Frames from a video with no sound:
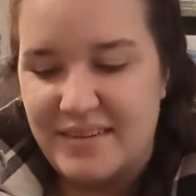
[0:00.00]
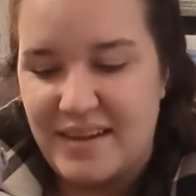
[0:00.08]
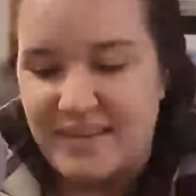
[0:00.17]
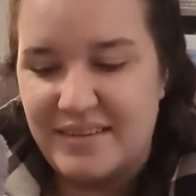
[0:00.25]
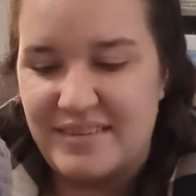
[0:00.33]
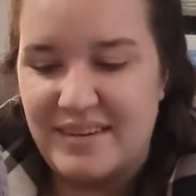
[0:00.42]

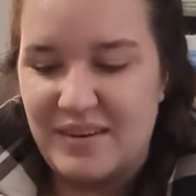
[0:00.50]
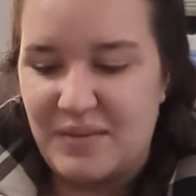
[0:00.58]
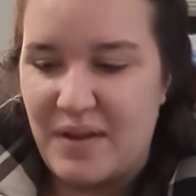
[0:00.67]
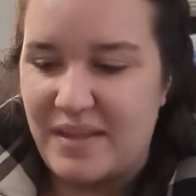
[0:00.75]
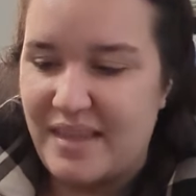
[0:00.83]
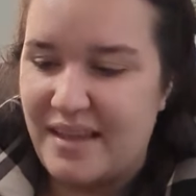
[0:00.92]
I just didn't
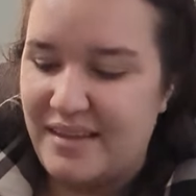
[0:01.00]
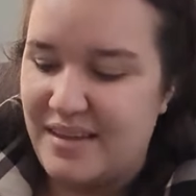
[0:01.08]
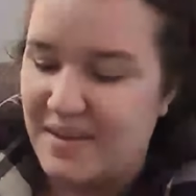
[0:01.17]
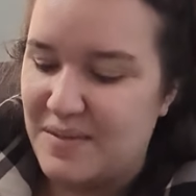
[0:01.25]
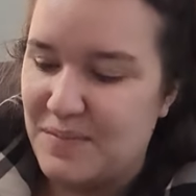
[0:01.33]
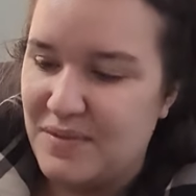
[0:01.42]
quite like
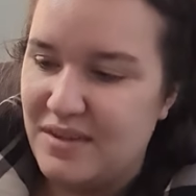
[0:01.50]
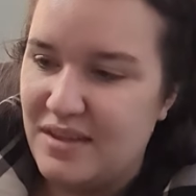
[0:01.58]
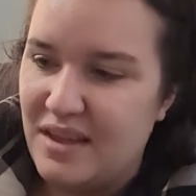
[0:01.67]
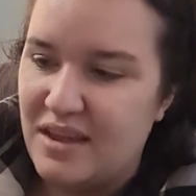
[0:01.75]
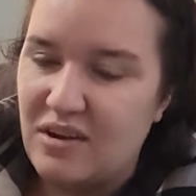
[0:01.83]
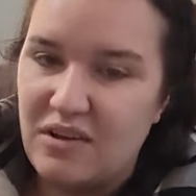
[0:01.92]
him.
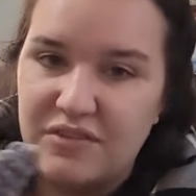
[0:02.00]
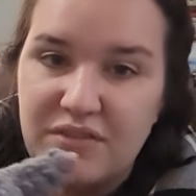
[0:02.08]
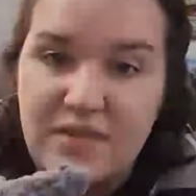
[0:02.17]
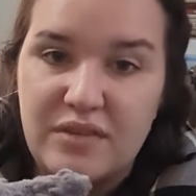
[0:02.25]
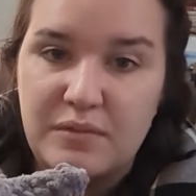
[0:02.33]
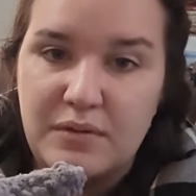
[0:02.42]
And also
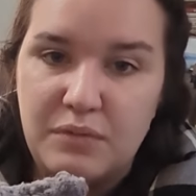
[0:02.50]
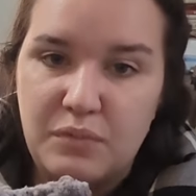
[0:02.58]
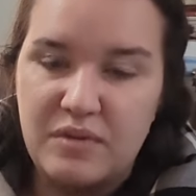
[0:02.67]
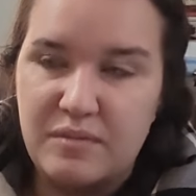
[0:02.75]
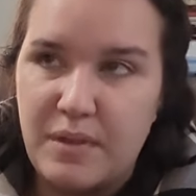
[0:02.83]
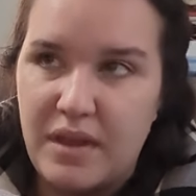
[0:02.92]
this one
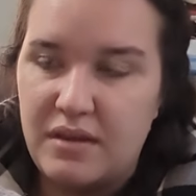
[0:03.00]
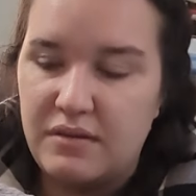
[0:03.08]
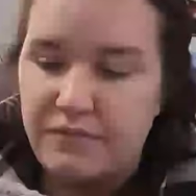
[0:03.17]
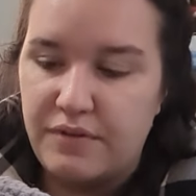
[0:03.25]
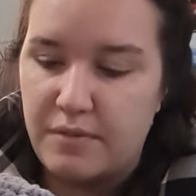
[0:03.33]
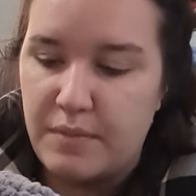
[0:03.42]
was made
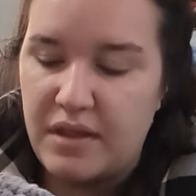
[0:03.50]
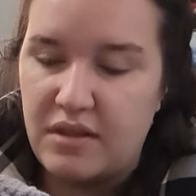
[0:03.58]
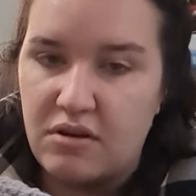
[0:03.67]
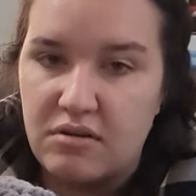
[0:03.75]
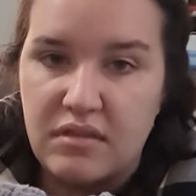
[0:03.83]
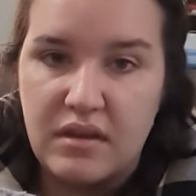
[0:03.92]
from a
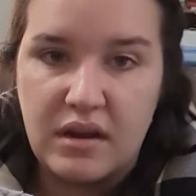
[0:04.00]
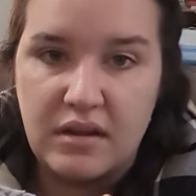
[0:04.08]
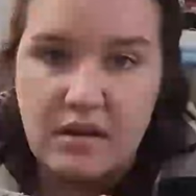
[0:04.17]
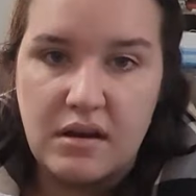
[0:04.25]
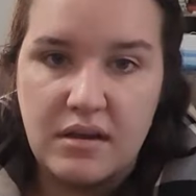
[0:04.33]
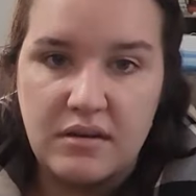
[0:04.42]
yarn that I
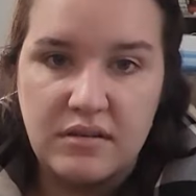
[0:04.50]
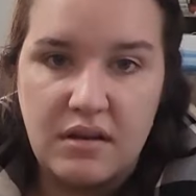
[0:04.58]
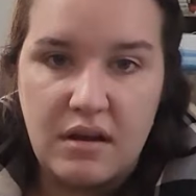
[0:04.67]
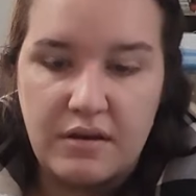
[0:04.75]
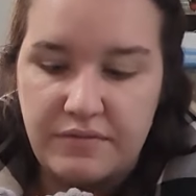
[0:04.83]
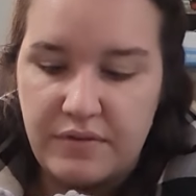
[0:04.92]
got
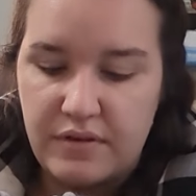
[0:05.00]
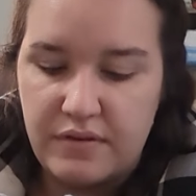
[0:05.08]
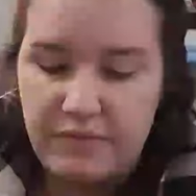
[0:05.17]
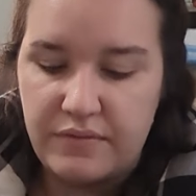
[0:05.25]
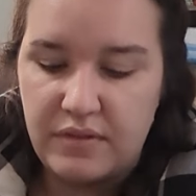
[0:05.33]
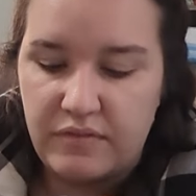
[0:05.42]
off
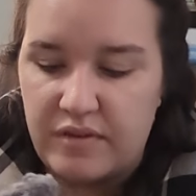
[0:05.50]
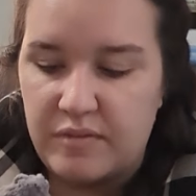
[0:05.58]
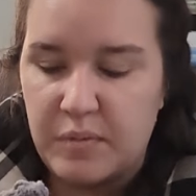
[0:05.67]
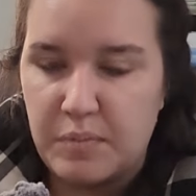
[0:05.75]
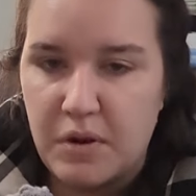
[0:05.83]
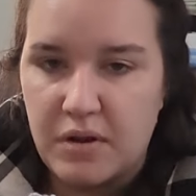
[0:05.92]
of the
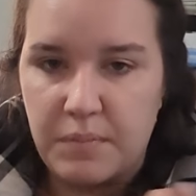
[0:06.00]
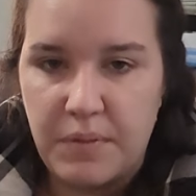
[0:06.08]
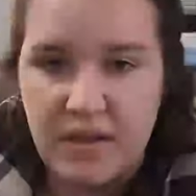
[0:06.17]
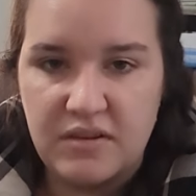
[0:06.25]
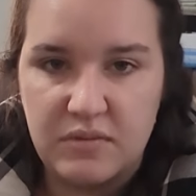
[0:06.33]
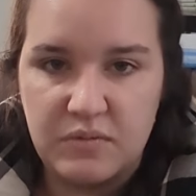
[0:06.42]
Facebook market
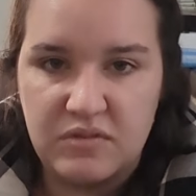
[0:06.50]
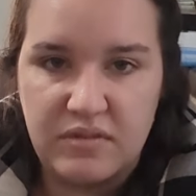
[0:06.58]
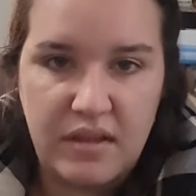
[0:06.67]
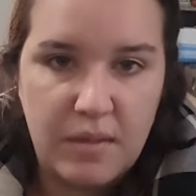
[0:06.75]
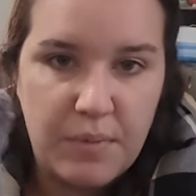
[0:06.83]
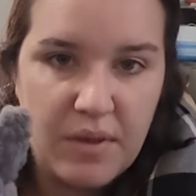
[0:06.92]
page. It was just
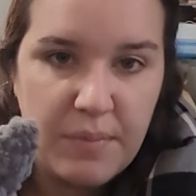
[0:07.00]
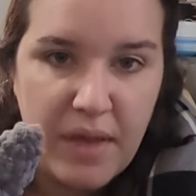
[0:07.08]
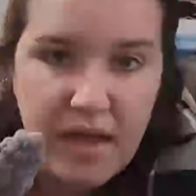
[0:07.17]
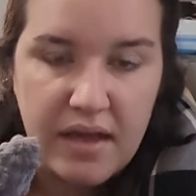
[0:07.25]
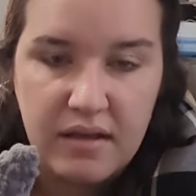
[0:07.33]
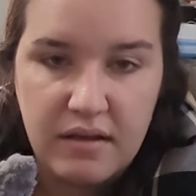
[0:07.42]
like a big
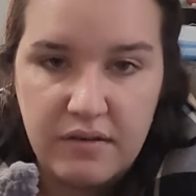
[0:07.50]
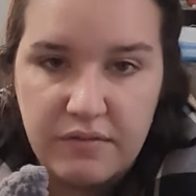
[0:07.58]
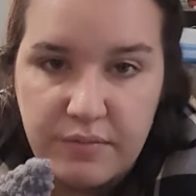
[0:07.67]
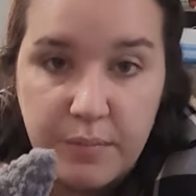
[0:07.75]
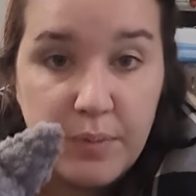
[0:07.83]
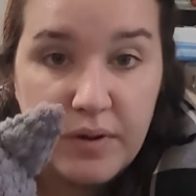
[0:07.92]
bag of
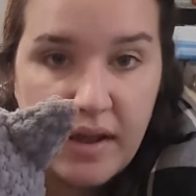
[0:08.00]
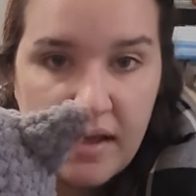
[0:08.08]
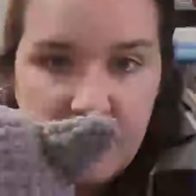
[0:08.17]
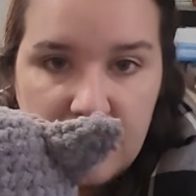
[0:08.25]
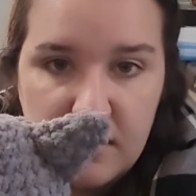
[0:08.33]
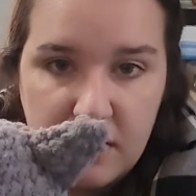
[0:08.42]

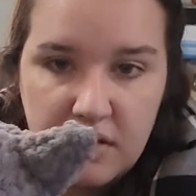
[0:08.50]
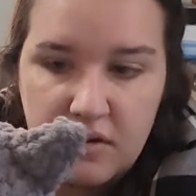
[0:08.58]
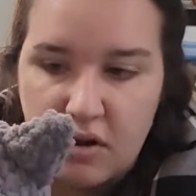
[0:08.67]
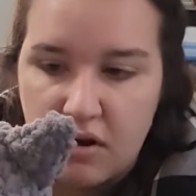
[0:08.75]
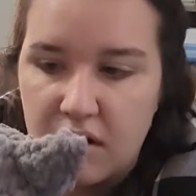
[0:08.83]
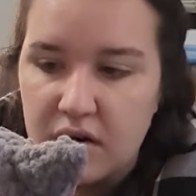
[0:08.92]
Bernat
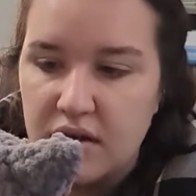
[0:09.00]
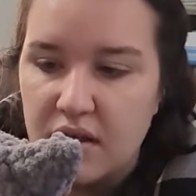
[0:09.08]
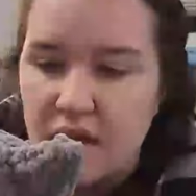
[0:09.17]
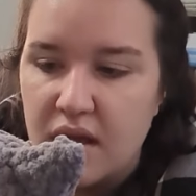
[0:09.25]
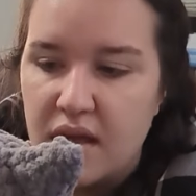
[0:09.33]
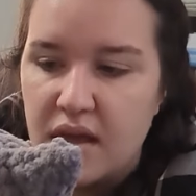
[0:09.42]
yarn.
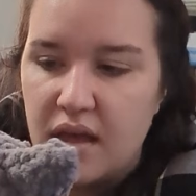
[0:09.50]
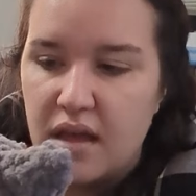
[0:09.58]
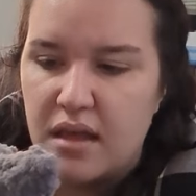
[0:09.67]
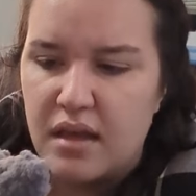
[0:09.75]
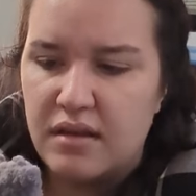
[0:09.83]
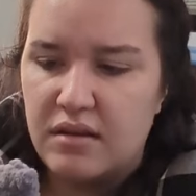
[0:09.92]

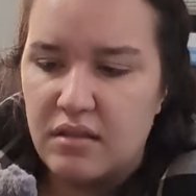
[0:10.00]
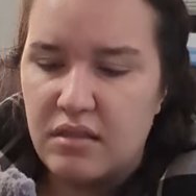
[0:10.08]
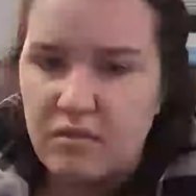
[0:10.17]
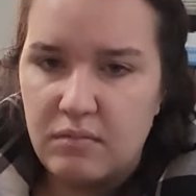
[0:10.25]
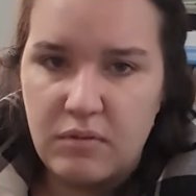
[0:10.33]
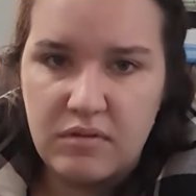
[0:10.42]
And
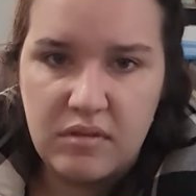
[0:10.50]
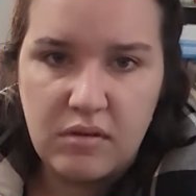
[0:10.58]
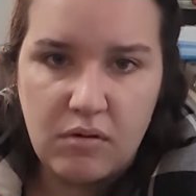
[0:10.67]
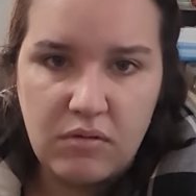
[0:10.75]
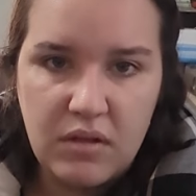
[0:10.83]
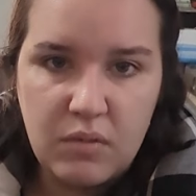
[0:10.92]
this one was the
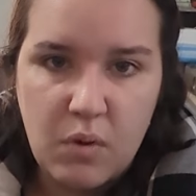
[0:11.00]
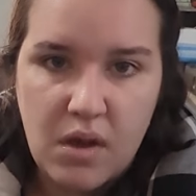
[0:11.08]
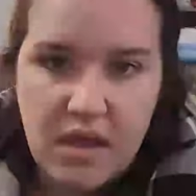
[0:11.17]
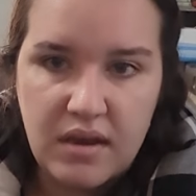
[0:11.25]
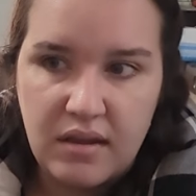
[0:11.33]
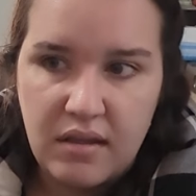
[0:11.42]
only
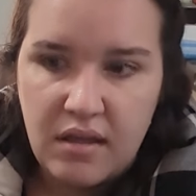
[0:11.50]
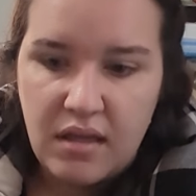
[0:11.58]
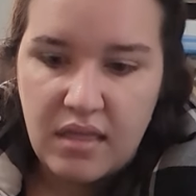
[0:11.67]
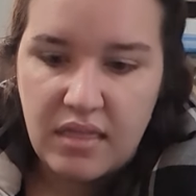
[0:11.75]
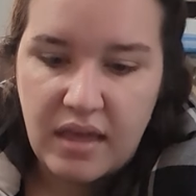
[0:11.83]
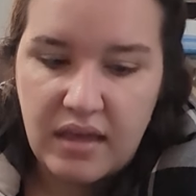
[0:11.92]
one
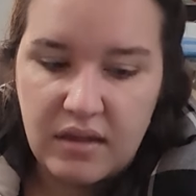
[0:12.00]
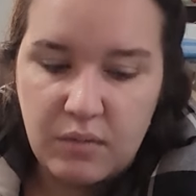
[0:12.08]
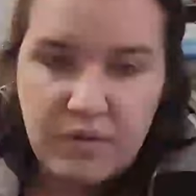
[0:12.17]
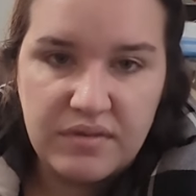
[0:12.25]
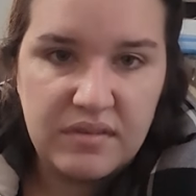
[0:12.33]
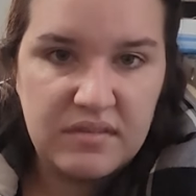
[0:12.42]
that it
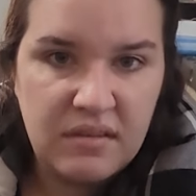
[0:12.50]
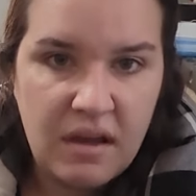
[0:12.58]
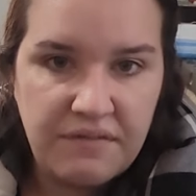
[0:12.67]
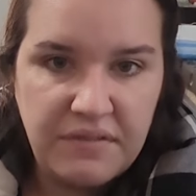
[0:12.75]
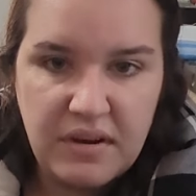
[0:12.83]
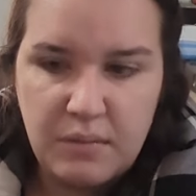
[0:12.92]
wasn't
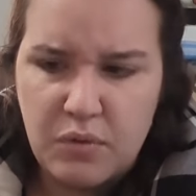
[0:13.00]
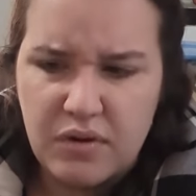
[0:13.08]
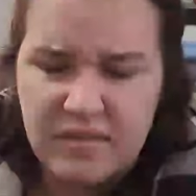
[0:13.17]
soft anymore.